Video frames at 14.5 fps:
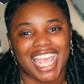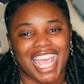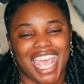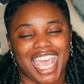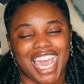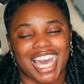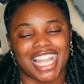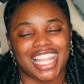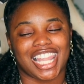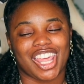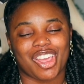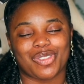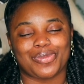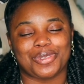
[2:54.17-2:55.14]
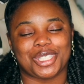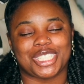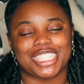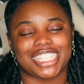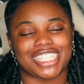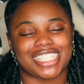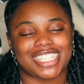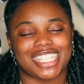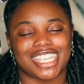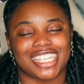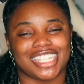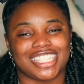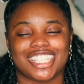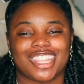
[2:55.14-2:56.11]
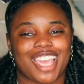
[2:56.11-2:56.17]
And let me just
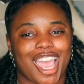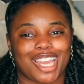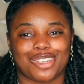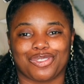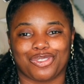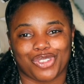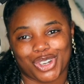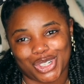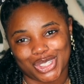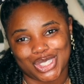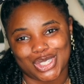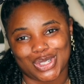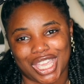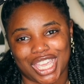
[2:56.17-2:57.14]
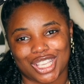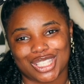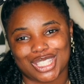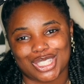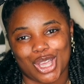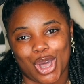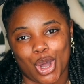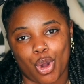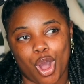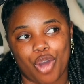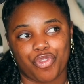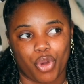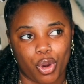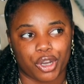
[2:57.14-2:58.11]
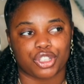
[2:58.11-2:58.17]
get into that first, okay? So,
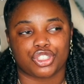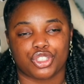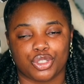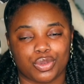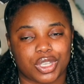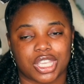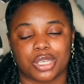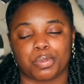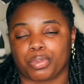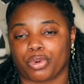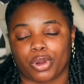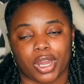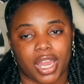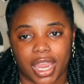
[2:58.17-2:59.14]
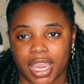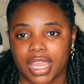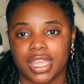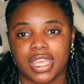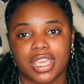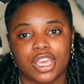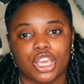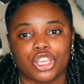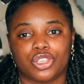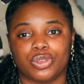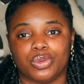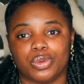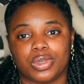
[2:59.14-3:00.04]
of course, you can pray. You